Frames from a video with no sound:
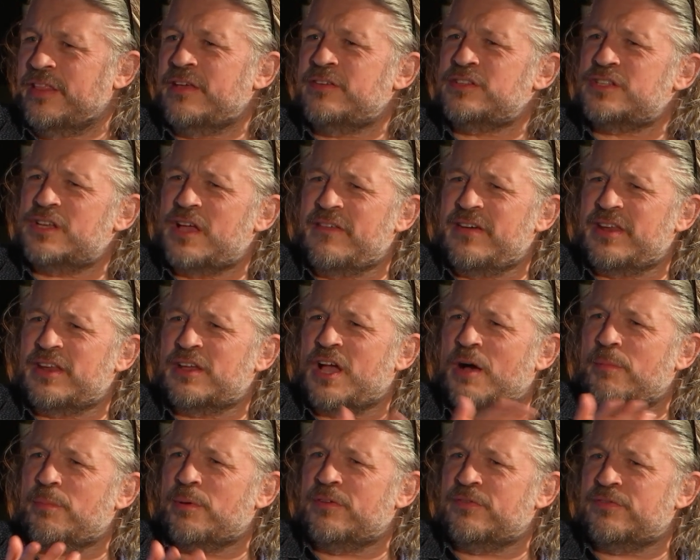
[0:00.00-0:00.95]
And I've had a
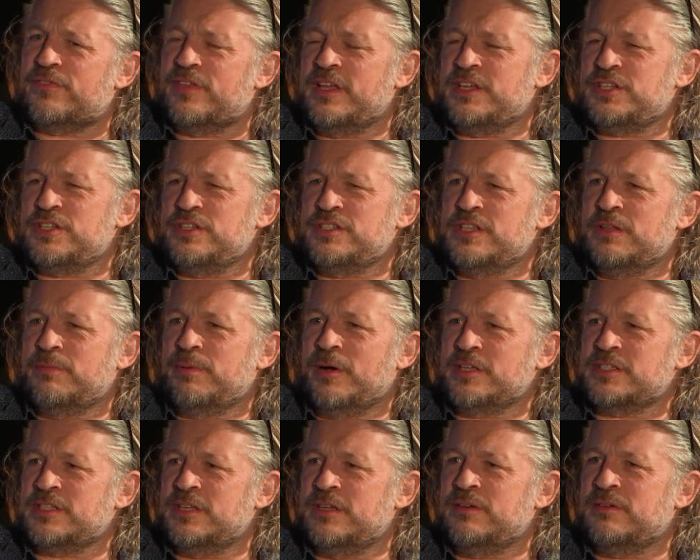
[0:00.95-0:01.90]
couple of issues in the
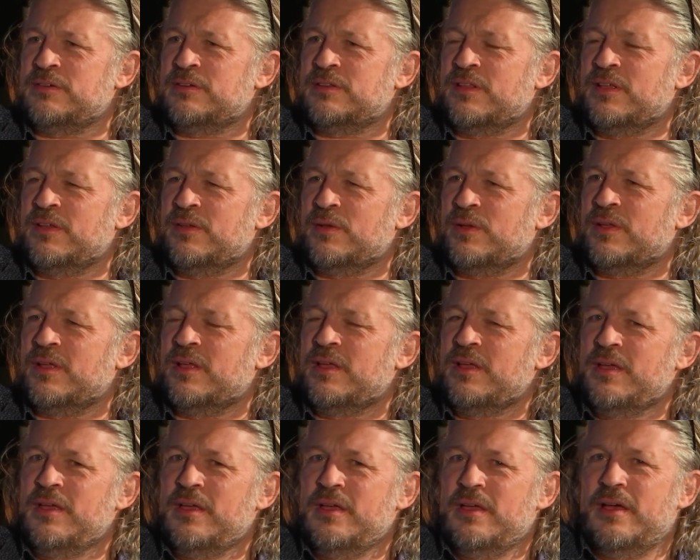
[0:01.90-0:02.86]
past, and
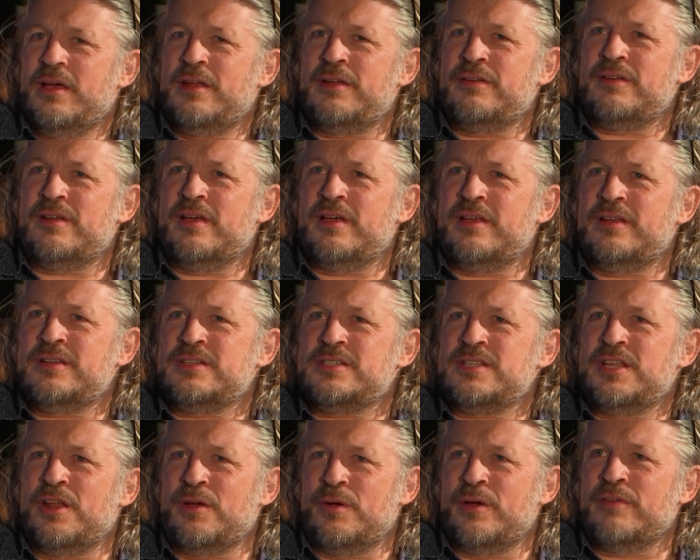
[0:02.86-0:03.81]

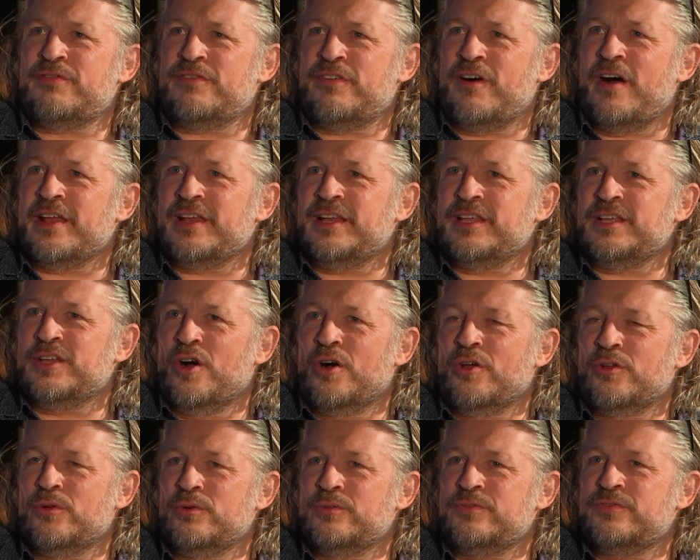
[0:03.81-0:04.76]
you know, have finally
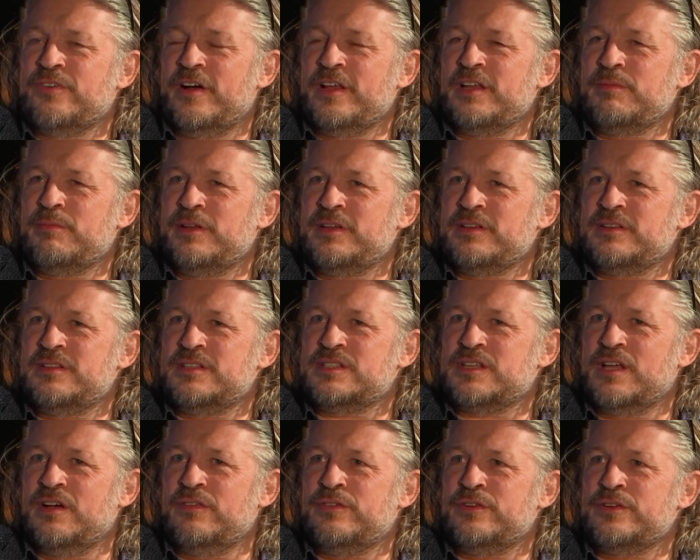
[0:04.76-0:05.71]
gone or finally been
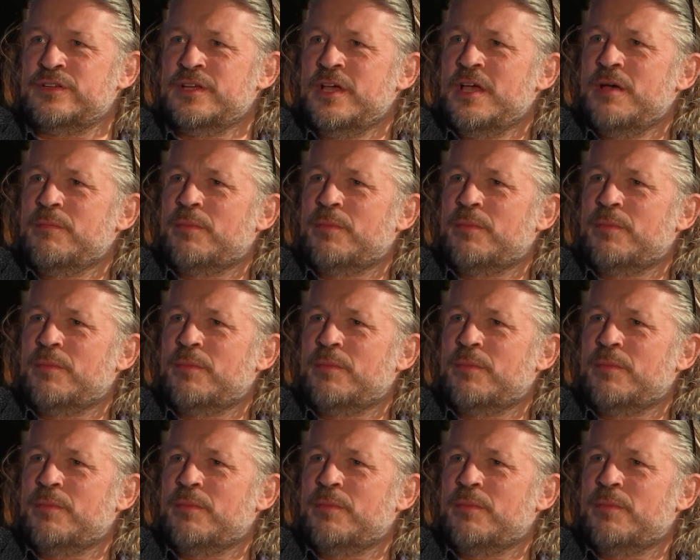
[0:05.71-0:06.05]
discovered.